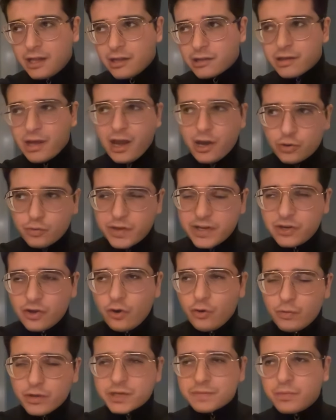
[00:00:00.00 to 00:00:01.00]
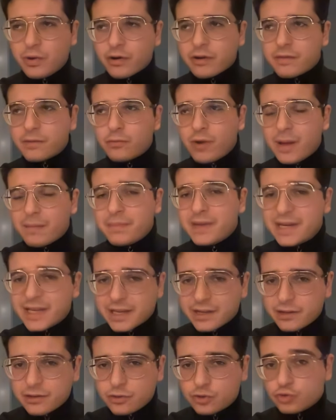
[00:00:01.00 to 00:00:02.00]
So, how do we know which part of the
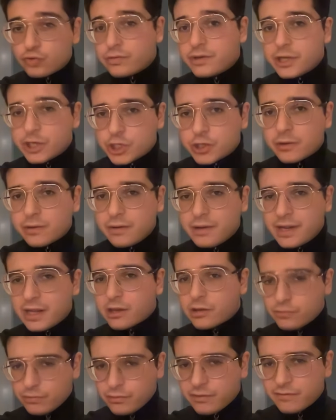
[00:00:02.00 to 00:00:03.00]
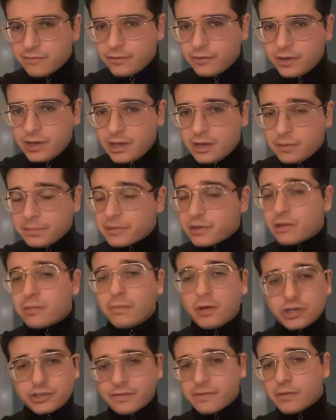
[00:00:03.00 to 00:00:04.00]
rabbinic tradition is truthful? Because
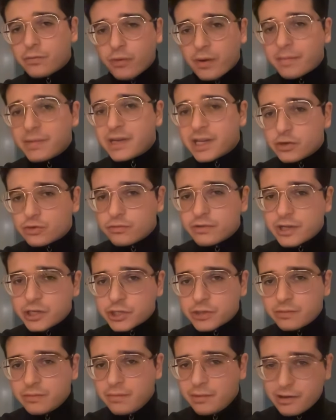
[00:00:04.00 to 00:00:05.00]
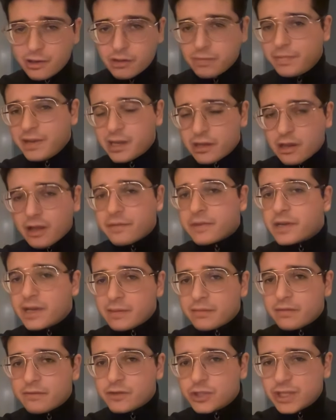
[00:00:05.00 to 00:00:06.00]
much of the rabbinic tradition spits on the
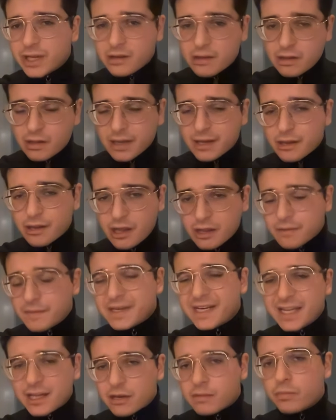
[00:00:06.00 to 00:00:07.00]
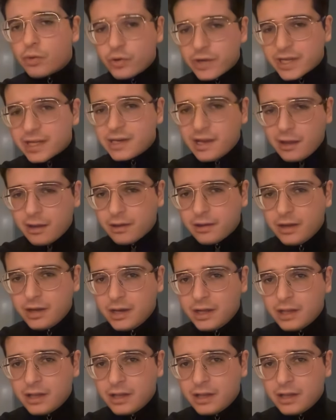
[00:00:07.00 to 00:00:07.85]
name of Jesus and says that he is burning in hell.